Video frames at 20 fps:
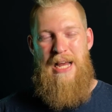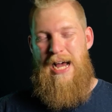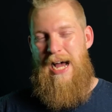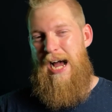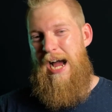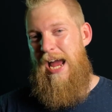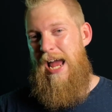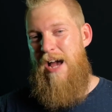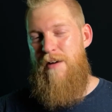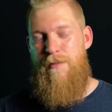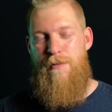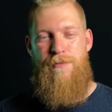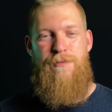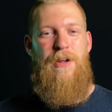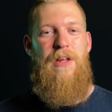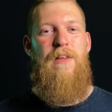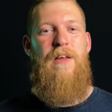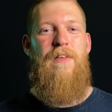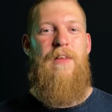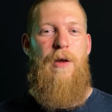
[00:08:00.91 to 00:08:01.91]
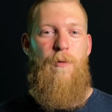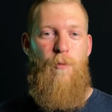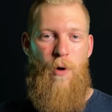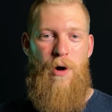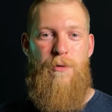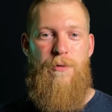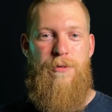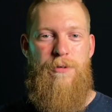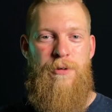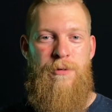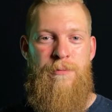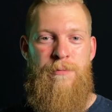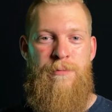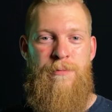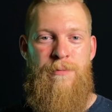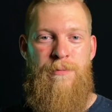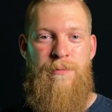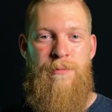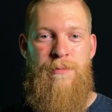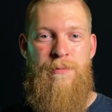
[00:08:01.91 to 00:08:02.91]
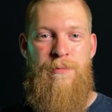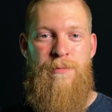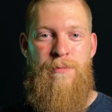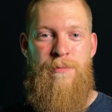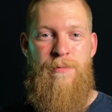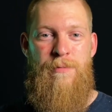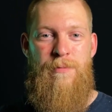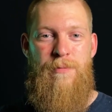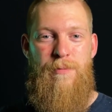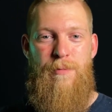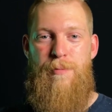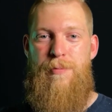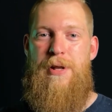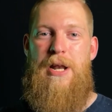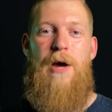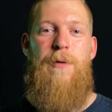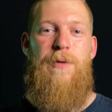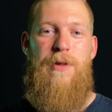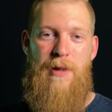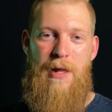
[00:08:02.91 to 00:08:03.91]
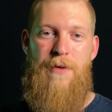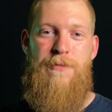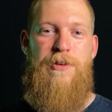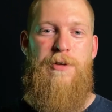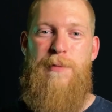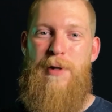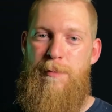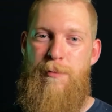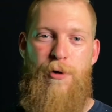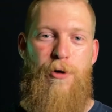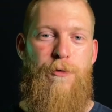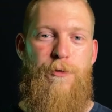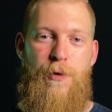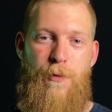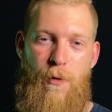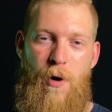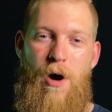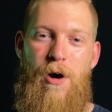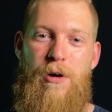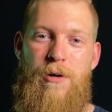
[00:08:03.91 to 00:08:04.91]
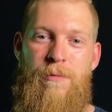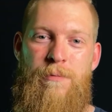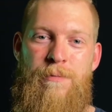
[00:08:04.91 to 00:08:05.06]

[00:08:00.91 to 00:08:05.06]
I have a feeling they won't. But I would love to be proven wrong.